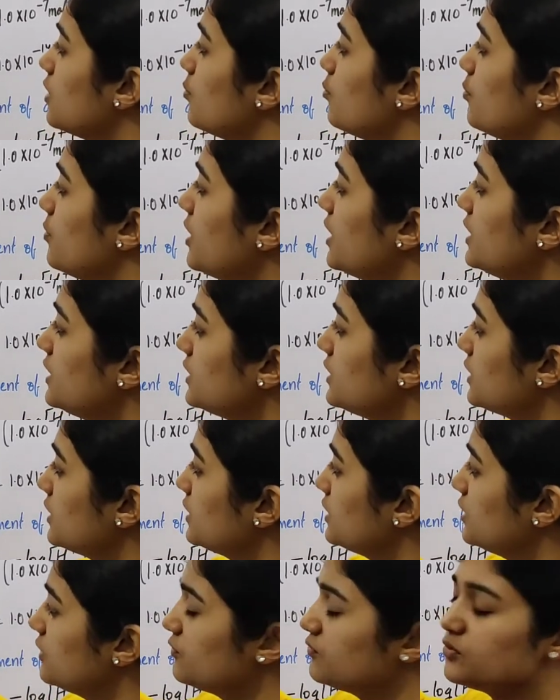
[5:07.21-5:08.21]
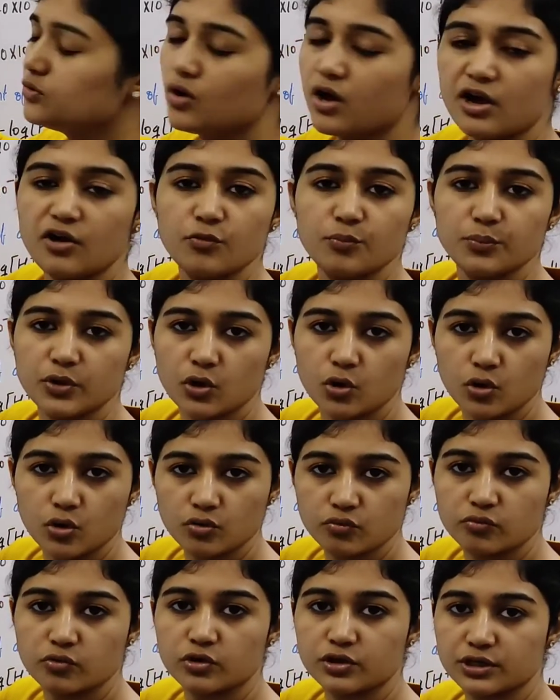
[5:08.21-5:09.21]
But if you have
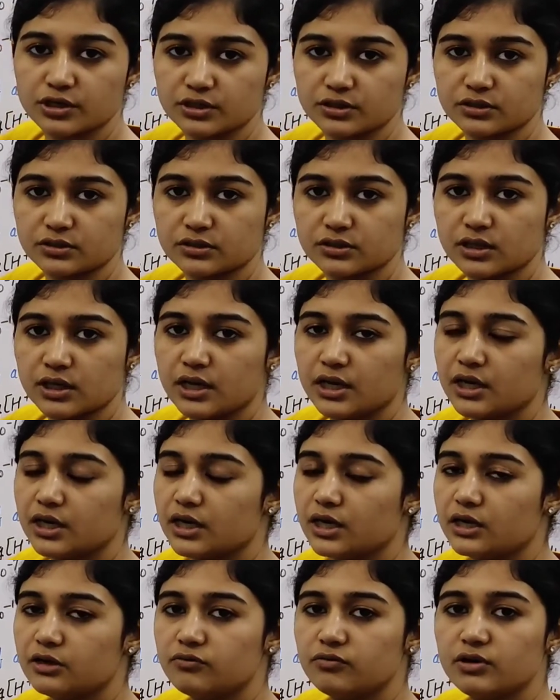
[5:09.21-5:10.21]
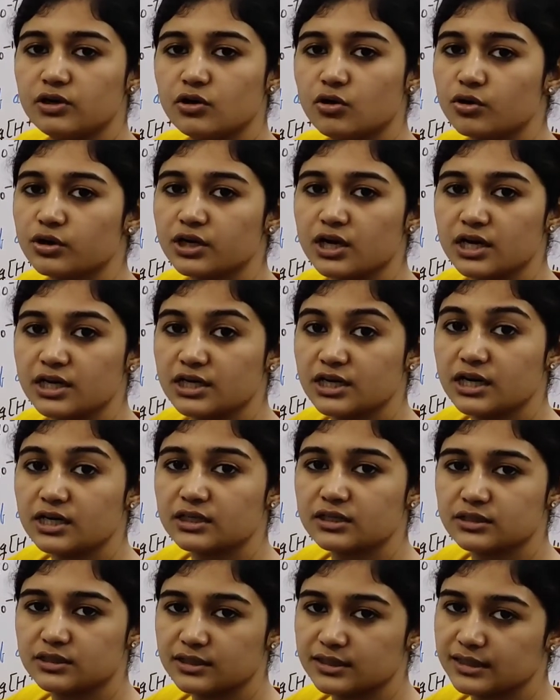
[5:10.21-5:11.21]
pure water, it will not
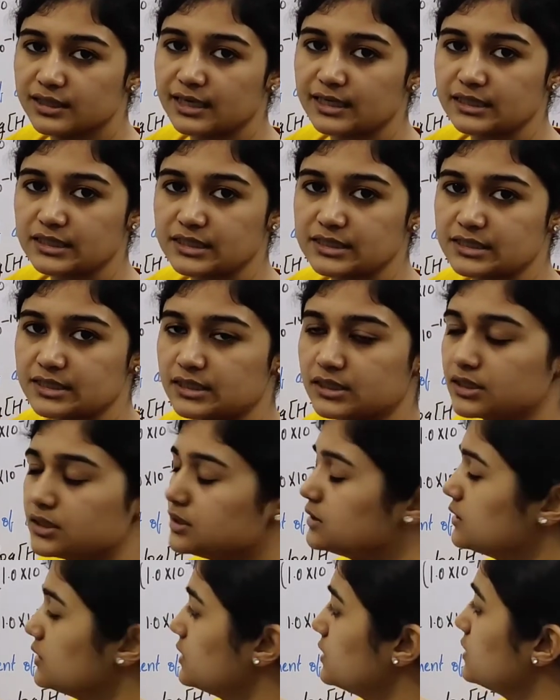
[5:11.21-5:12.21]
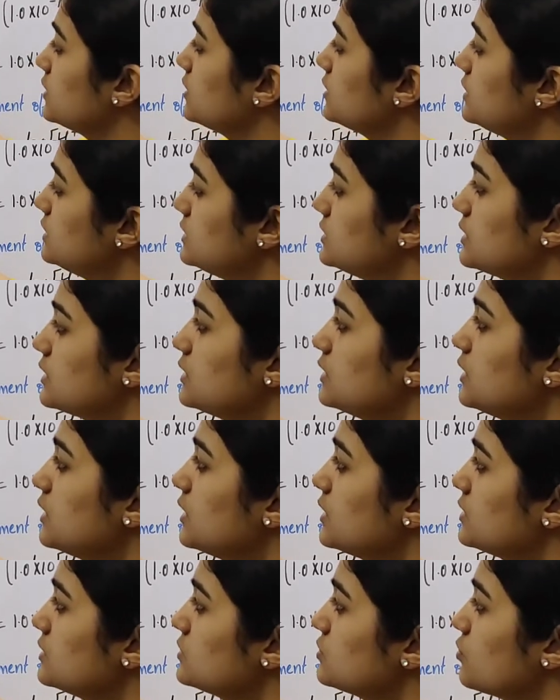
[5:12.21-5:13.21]
conduct the electricity. The reason
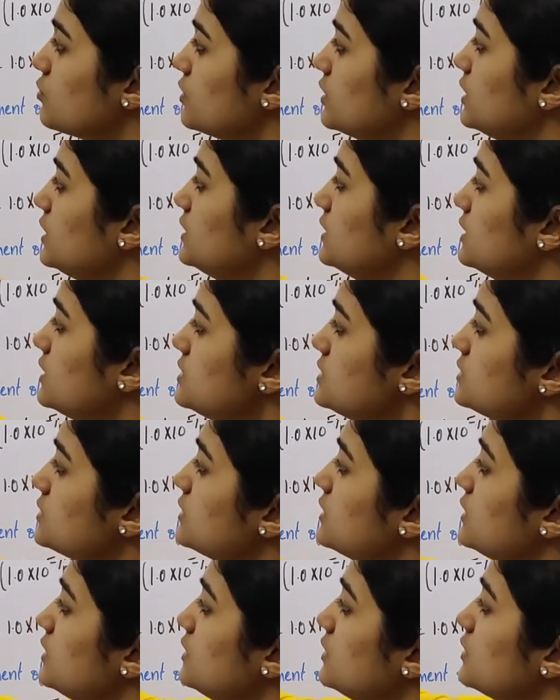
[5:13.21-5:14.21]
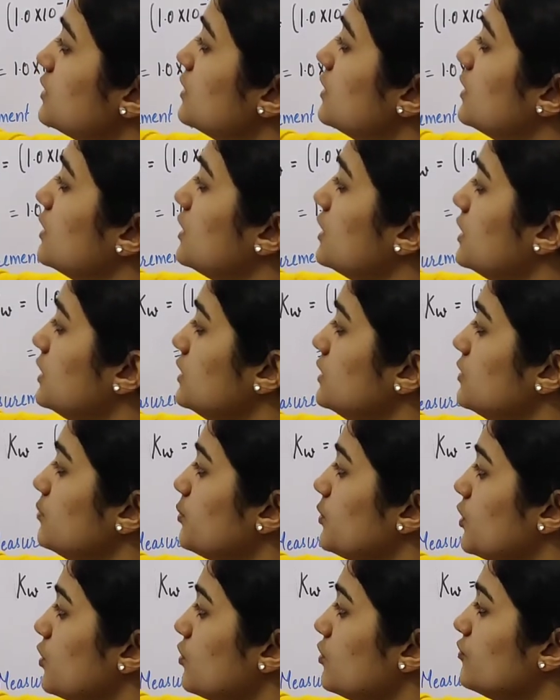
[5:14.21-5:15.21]
is only this, that in the
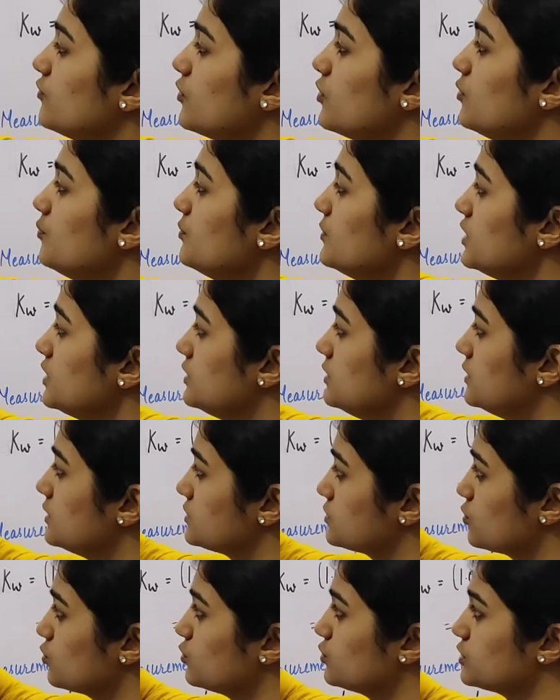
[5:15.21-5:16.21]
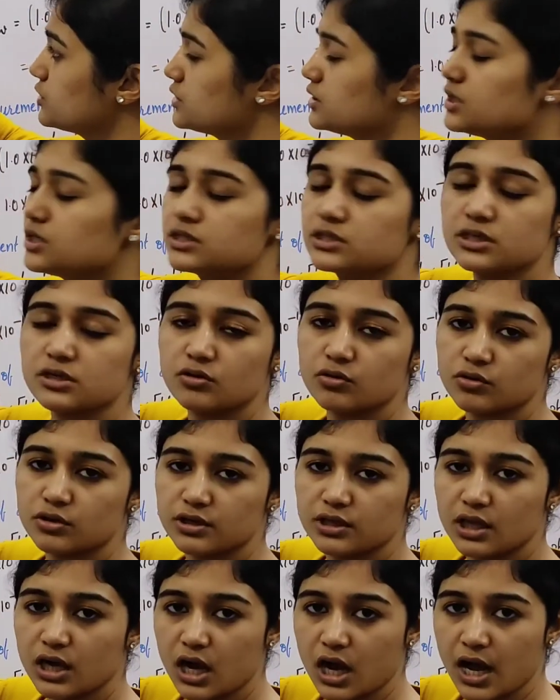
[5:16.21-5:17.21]
pure form, the dissociation or
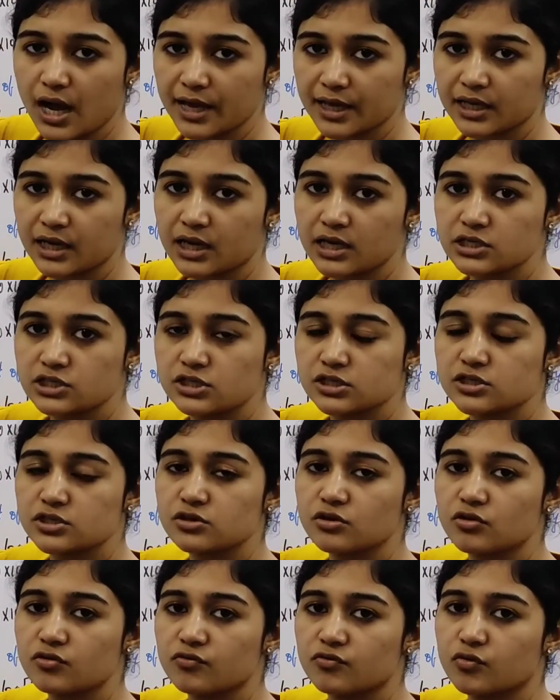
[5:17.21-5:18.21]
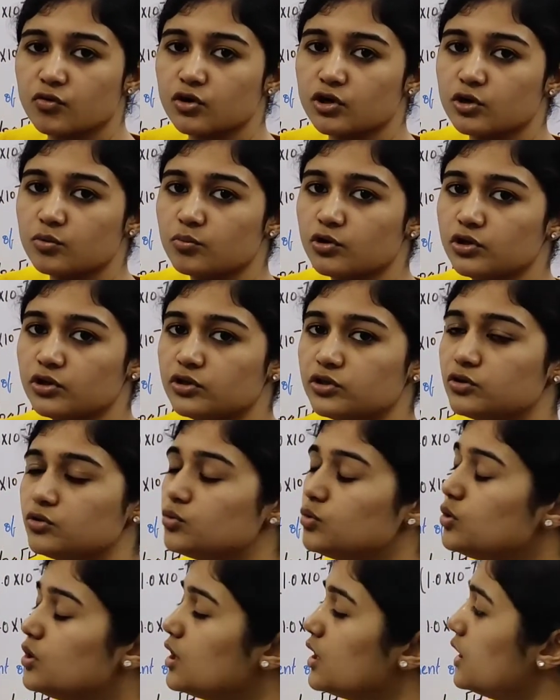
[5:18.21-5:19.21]
the ionization of water
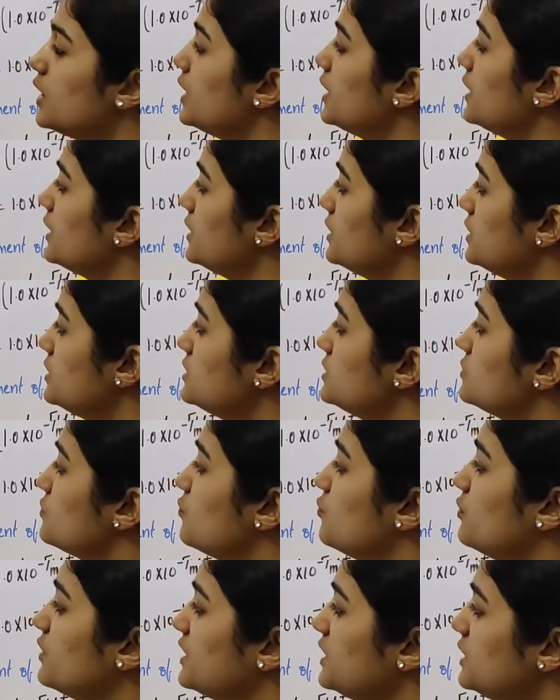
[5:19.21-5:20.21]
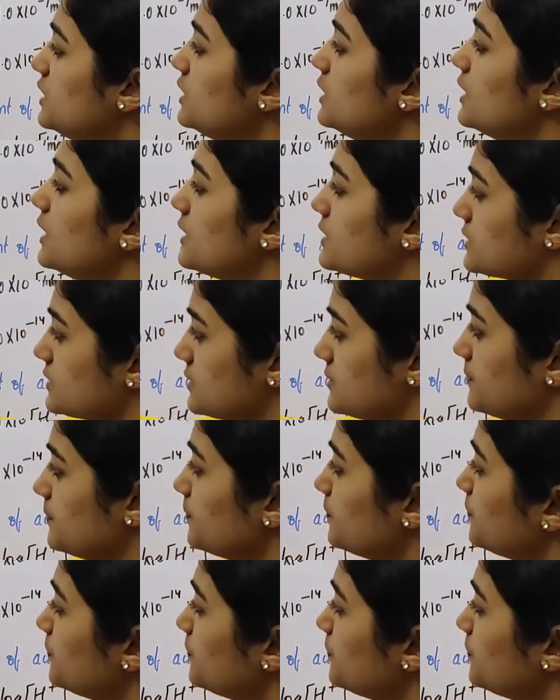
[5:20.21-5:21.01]
molecule is very less.